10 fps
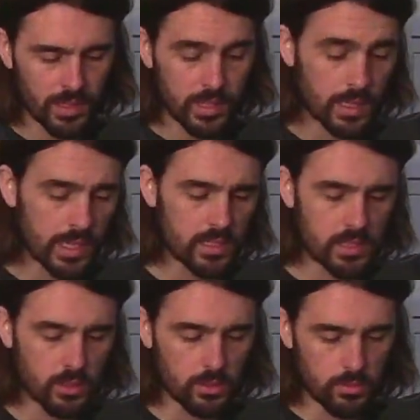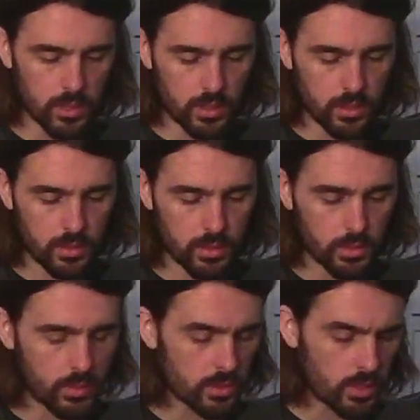Glad as he could be. He
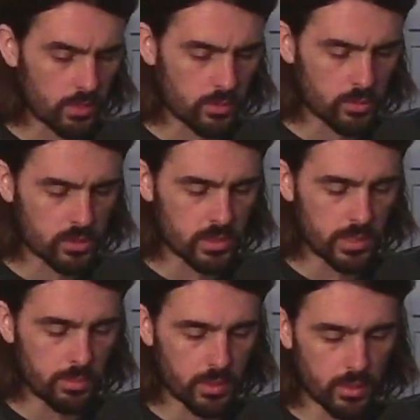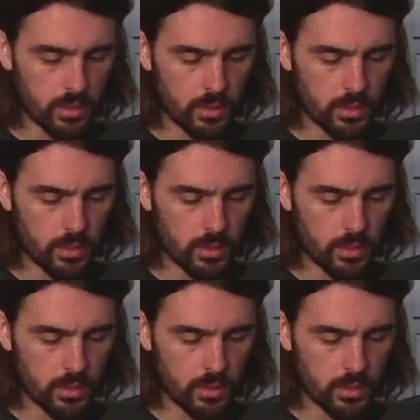went off almost leaping.